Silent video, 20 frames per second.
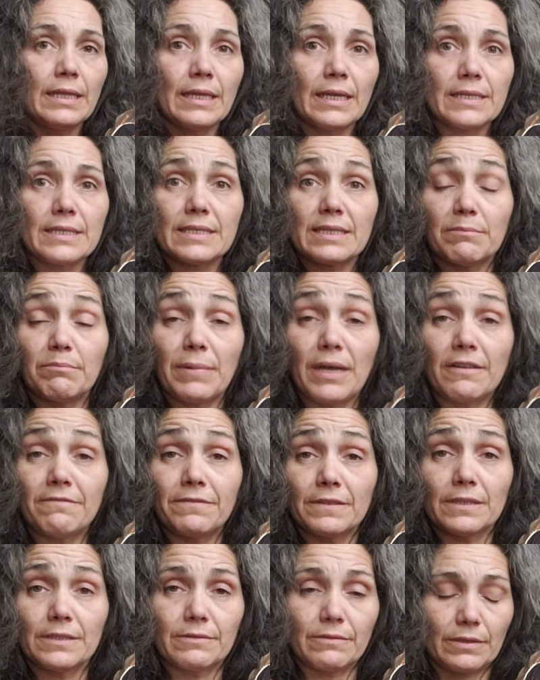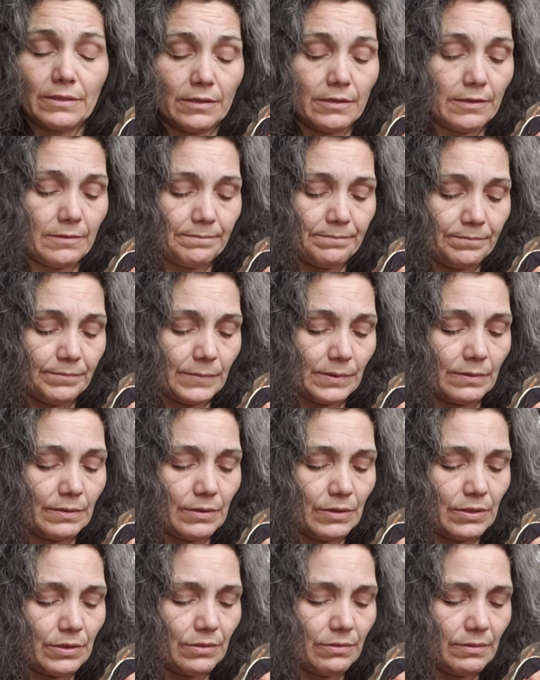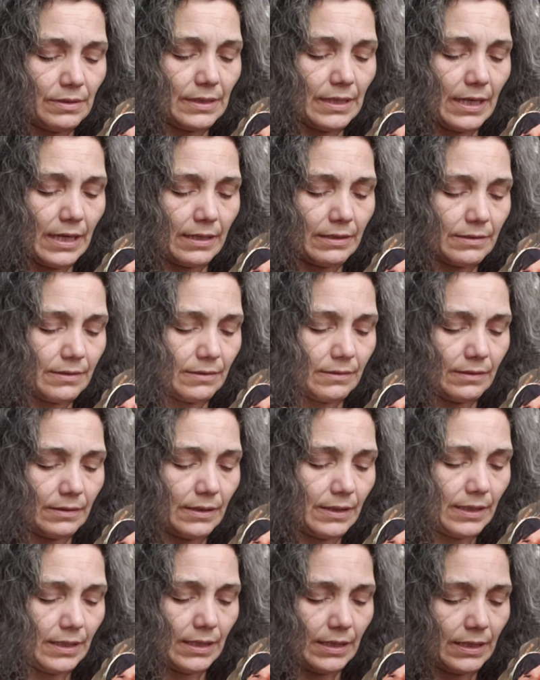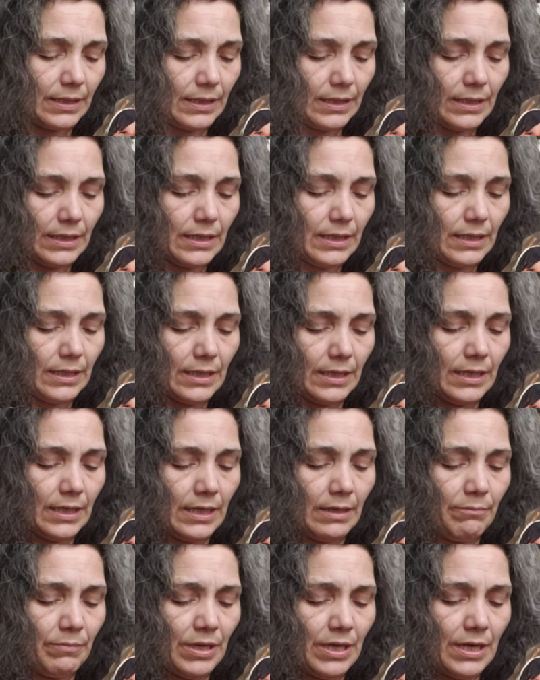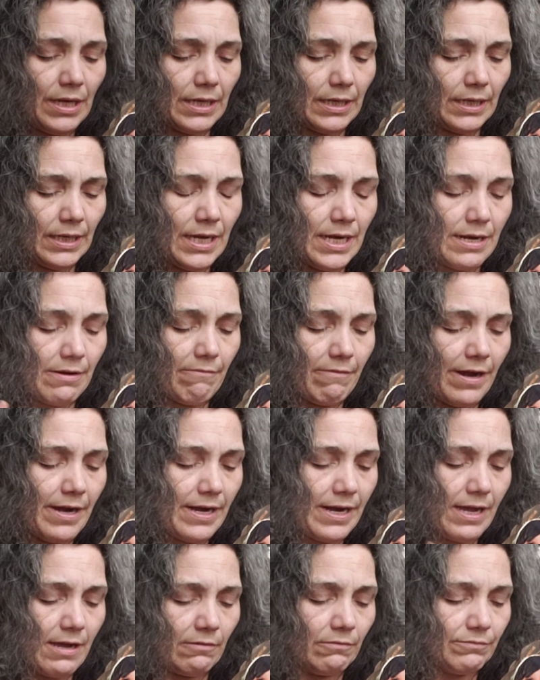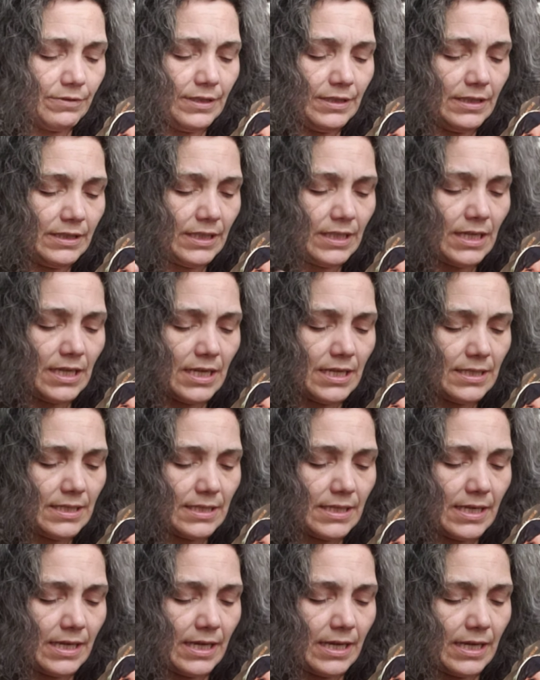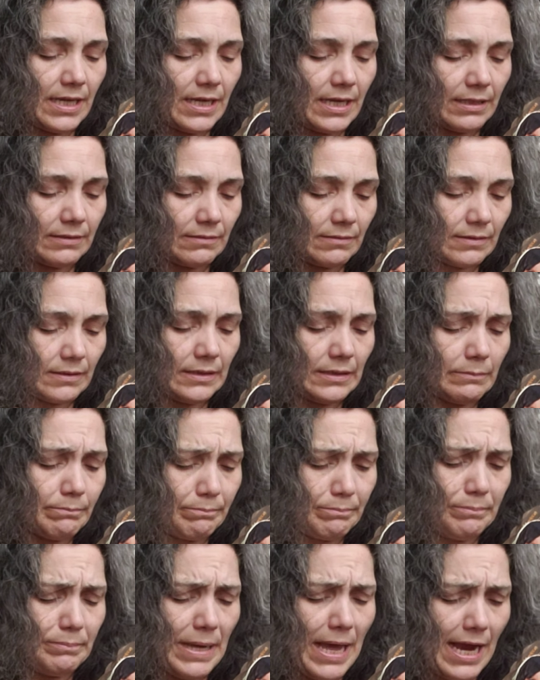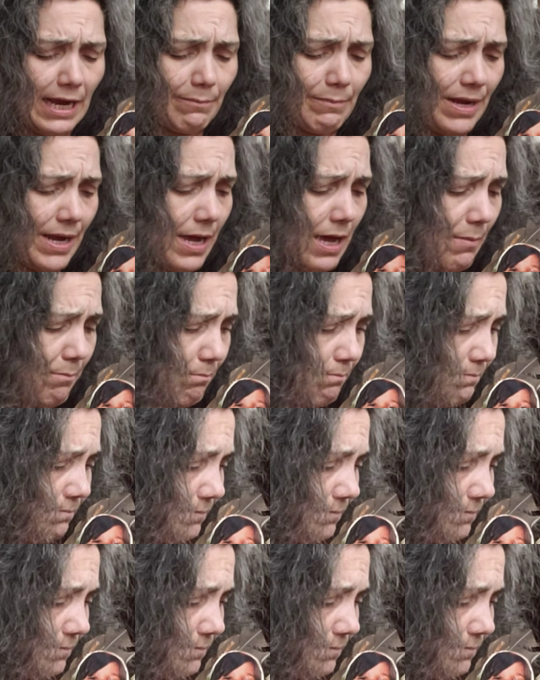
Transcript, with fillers: That's the buffalo call. Do that. Okay, need it, need it right now. Release and back me up.